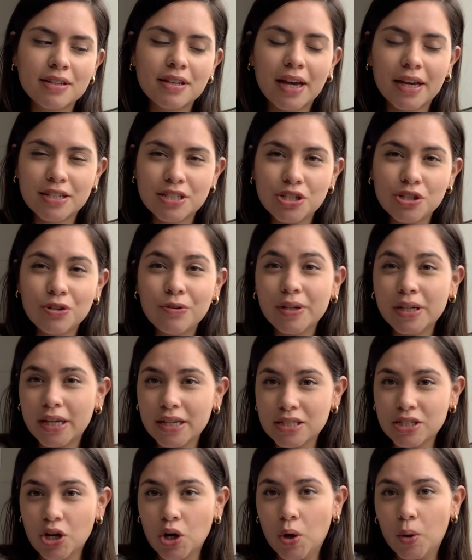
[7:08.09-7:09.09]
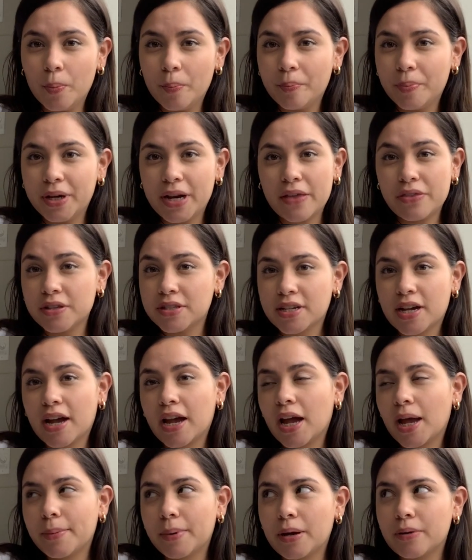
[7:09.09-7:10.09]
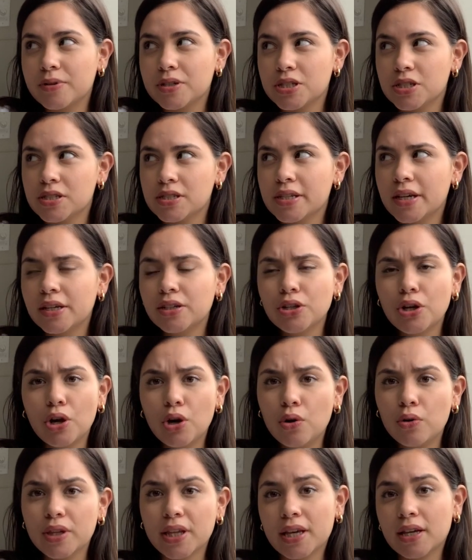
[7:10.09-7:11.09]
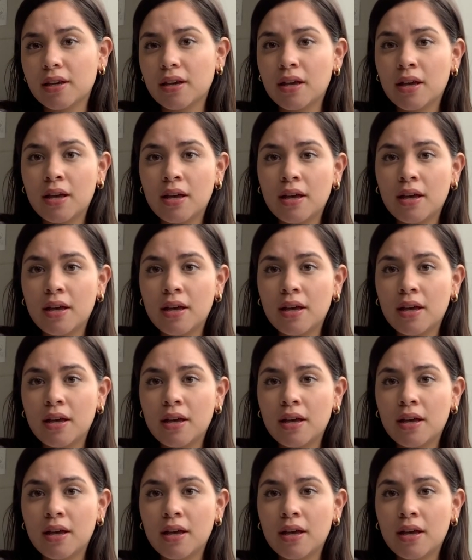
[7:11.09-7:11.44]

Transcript: I do and I don't, but at the time I was just like, no, like